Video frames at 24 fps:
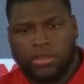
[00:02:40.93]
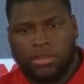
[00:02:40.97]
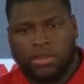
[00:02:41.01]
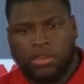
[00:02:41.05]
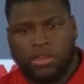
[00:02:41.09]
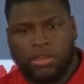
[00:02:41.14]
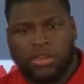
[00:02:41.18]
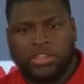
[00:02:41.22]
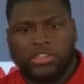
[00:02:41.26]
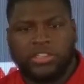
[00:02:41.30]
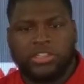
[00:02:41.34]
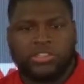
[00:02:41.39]

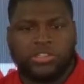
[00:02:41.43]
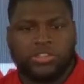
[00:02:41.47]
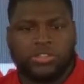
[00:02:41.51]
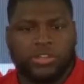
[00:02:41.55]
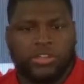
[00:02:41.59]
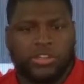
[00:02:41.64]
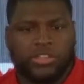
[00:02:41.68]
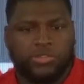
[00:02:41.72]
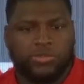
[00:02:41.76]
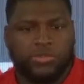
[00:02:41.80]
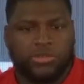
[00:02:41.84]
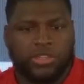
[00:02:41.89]
No, it just
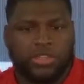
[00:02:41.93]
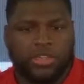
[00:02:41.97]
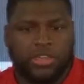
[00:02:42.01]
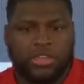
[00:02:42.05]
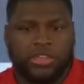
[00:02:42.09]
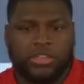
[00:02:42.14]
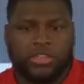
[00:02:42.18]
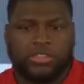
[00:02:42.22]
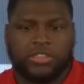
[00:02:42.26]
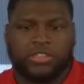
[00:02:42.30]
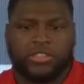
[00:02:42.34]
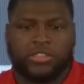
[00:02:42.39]
starts with the
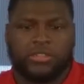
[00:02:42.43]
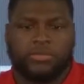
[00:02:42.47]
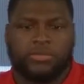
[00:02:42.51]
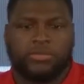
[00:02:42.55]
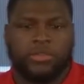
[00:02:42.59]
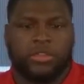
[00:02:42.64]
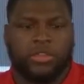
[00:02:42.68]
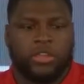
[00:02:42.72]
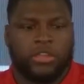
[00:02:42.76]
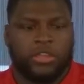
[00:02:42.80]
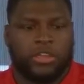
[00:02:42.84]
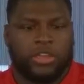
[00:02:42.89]
leadership.
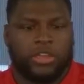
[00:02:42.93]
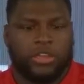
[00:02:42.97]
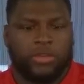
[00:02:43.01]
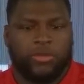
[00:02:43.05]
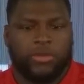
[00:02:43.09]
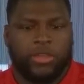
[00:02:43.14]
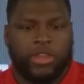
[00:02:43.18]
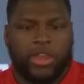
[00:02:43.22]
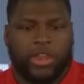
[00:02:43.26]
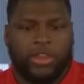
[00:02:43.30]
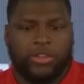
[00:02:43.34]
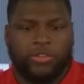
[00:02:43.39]

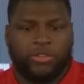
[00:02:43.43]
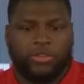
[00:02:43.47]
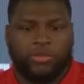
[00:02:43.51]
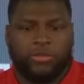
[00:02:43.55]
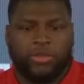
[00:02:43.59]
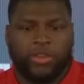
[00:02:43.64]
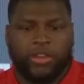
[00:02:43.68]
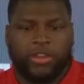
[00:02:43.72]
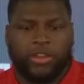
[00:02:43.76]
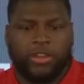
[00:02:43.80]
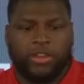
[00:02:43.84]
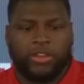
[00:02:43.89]
We got to do
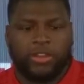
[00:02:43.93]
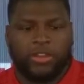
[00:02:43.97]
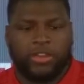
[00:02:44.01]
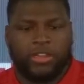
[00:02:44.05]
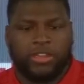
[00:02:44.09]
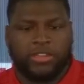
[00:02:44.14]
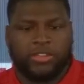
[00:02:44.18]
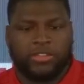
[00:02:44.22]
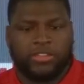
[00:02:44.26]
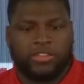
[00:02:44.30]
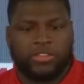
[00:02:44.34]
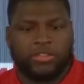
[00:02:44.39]
better in the
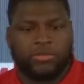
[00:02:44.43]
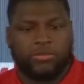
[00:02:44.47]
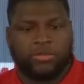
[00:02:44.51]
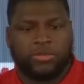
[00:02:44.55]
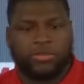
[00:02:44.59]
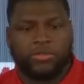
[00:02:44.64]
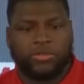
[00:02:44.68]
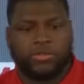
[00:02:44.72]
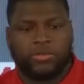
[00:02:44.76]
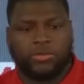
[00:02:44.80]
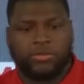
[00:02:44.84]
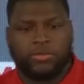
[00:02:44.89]
leadership
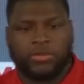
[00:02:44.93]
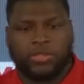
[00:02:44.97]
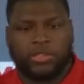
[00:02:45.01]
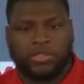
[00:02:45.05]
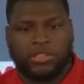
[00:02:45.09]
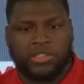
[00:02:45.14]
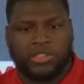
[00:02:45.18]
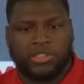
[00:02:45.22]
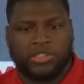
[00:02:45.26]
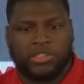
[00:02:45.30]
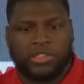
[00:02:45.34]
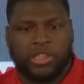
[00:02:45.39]
room,
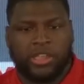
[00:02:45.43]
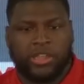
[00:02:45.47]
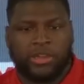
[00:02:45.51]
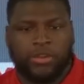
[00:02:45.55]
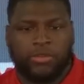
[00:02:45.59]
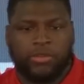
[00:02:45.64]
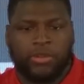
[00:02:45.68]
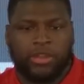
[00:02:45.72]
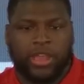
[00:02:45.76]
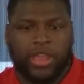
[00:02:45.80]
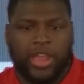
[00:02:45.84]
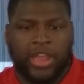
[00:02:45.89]
just stand
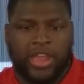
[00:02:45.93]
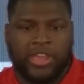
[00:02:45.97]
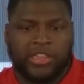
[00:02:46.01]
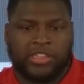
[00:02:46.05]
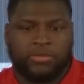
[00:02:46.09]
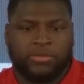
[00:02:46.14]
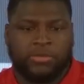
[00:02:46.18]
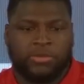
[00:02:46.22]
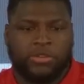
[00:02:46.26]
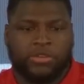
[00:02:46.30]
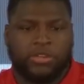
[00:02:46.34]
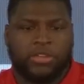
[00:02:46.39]
on the
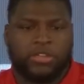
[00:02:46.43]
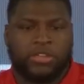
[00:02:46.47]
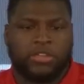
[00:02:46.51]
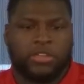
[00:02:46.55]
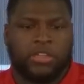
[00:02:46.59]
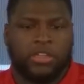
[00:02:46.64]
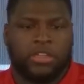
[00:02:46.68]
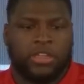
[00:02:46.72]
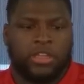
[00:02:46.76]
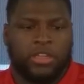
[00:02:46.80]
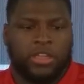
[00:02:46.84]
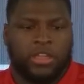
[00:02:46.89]
guys more,
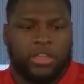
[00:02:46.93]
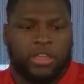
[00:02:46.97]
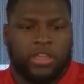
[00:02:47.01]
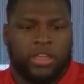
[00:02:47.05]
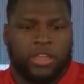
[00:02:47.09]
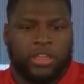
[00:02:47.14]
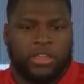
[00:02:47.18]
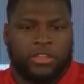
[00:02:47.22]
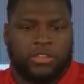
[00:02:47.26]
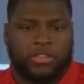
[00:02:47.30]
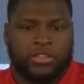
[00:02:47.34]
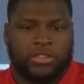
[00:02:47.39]

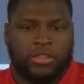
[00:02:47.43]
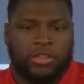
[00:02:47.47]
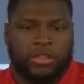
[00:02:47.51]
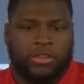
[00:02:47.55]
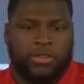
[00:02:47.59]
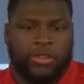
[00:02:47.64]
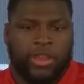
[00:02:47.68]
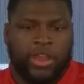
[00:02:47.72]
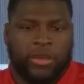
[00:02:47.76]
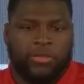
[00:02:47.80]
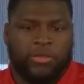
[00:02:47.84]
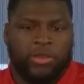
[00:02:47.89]
and
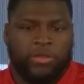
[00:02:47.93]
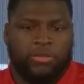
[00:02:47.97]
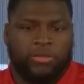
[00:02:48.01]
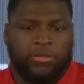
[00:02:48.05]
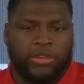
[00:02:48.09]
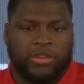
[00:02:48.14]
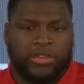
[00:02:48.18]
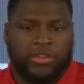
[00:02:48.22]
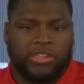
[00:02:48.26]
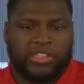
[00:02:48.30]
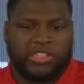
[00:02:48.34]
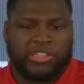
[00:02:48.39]
you got to be
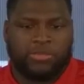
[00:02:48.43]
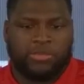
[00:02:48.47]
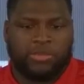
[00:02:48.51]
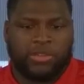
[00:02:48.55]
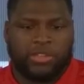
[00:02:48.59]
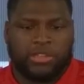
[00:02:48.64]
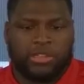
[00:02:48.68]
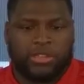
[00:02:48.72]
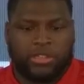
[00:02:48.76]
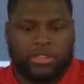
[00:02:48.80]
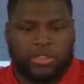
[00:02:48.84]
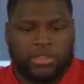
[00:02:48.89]
more
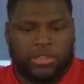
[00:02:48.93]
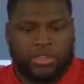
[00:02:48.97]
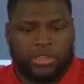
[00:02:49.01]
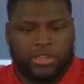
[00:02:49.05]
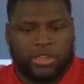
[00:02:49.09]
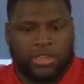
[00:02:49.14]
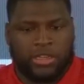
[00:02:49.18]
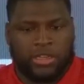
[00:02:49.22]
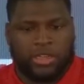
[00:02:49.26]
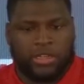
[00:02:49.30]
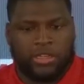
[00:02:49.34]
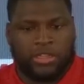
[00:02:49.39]
disciplined
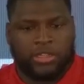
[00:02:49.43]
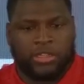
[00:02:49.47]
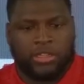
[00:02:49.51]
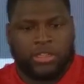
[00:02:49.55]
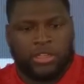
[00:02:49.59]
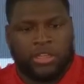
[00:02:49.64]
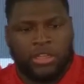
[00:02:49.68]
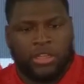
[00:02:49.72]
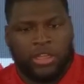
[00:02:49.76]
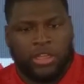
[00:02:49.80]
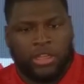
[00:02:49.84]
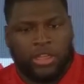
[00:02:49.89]

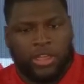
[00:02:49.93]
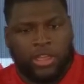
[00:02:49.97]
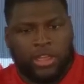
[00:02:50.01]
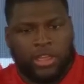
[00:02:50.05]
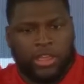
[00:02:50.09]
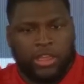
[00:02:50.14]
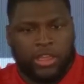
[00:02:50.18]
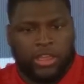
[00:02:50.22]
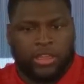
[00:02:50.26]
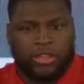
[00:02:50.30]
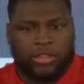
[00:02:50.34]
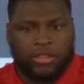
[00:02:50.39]

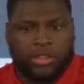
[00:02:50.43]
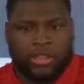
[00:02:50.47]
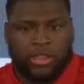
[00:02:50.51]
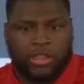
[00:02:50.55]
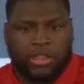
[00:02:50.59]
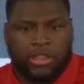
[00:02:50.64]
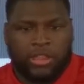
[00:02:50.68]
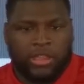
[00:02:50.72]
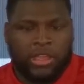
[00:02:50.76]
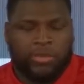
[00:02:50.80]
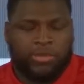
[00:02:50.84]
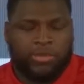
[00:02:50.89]
and
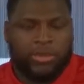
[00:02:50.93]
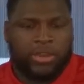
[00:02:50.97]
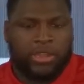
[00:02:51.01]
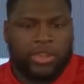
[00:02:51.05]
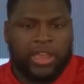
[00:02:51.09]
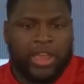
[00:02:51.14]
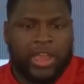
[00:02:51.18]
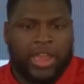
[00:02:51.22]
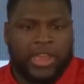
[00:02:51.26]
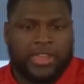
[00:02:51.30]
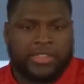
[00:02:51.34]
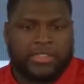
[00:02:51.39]
keeping the
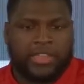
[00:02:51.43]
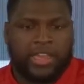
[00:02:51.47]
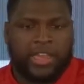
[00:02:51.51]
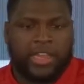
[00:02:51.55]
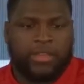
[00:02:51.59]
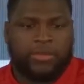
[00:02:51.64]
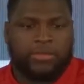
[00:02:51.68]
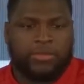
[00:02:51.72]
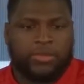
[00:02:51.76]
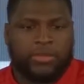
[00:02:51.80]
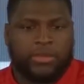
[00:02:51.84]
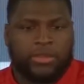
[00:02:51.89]
guys
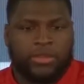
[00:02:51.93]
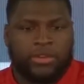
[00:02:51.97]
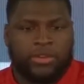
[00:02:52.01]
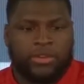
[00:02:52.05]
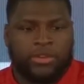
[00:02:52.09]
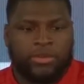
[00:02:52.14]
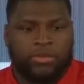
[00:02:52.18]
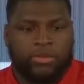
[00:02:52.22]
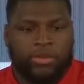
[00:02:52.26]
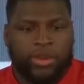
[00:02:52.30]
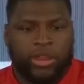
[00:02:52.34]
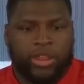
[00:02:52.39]
hype, you
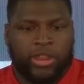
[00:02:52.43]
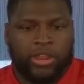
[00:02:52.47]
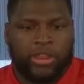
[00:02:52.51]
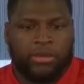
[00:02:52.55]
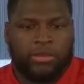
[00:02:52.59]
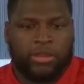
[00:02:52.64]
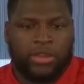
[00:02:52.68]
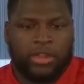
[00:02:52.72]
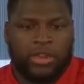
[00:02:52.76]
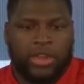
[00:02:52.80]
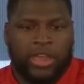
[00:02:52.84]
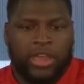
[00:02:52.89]
know,
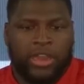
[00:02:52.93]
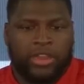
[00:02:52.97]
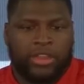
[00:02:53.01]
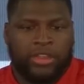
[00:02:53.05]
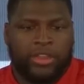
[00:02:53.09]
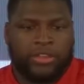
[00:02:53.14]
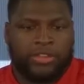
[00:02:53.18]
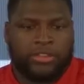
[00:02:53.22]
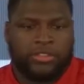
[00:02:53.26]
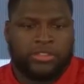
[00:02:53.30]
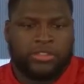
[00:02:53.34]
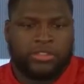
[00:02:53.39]
bringing a lot of
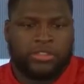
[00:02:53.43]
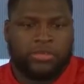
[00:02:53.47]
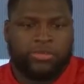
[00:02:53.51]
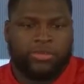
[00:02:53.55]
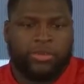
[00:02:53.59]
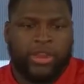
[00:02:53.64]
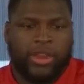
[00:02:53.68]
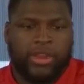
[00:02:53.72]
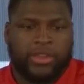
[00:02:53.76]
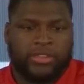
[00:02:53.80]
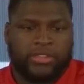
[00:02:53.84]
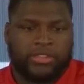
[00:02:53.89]
energy to
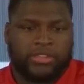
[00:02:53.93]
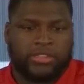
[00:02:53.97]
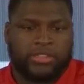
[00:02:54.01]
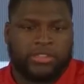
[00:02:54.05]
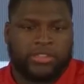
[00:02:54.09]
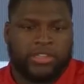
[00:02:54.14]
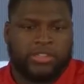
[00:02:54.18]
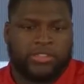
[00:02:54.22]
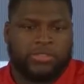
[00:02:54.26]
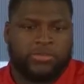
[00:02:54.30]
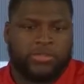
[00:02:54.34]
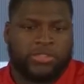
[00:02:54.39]
practice because
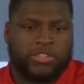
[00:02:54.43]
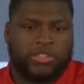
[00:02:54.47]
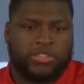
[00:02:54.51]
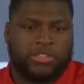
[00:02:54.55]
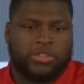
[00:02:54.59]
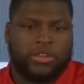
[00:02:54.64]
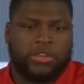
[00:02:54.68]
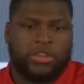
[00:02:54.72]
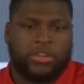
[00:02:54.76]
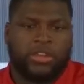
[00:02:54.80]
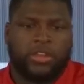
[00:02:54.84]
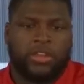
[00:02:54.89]
that's where it
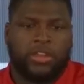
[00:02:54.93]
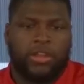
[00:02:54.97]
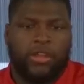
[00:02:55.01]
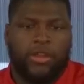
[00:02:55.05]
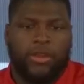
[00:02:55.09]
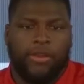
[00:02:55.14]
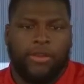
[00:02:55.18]
started at.